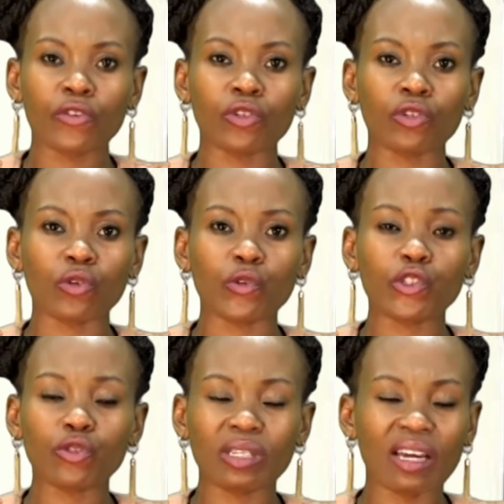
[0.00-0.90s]
you know,
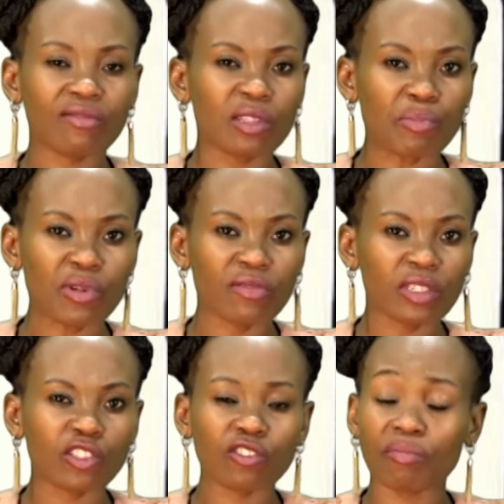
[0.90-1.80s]
should have the
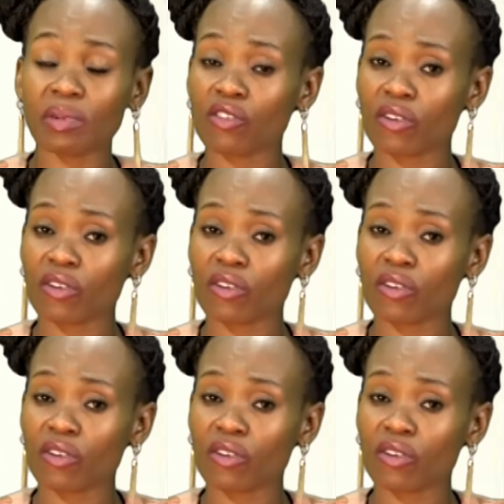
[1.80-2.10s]
privilege of being